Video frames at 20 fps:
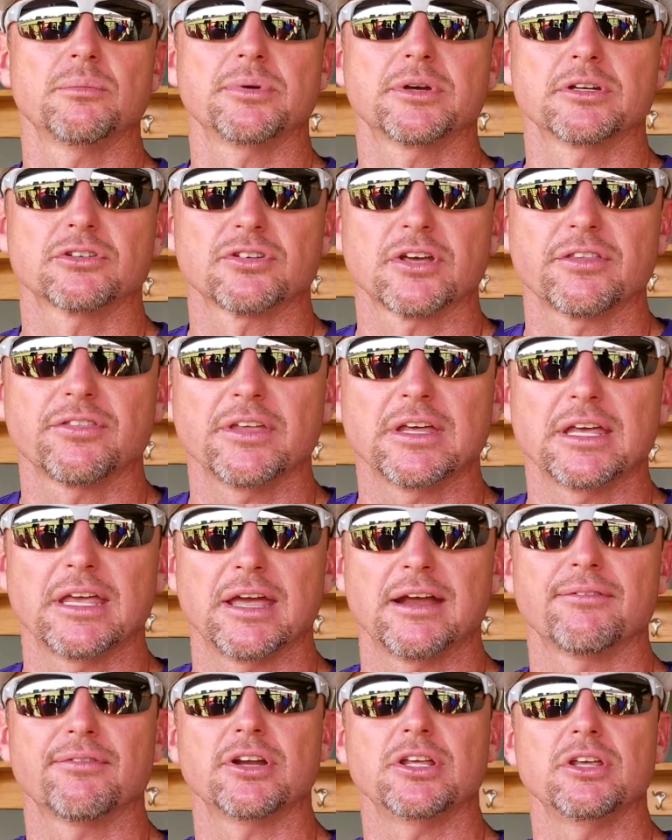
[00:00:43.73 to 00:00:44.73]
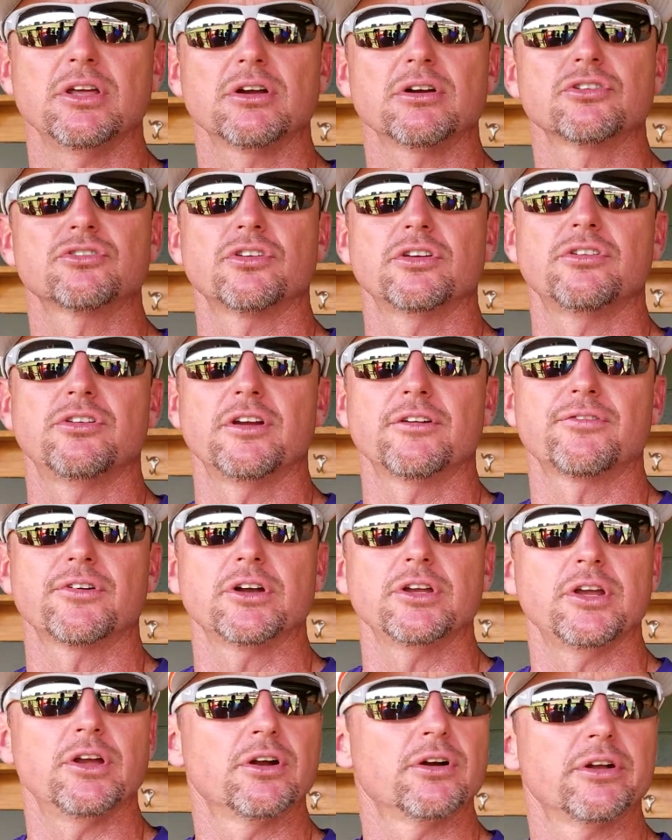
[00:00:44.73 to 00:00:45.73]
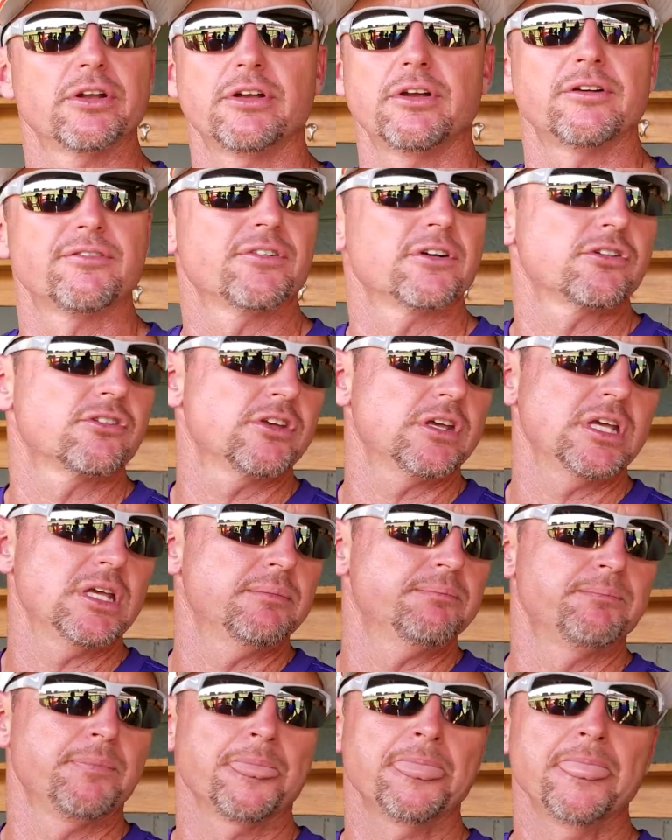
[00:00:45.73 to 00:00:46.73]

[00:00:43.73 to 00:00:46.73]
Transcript: because I think every year is a different year and a different team.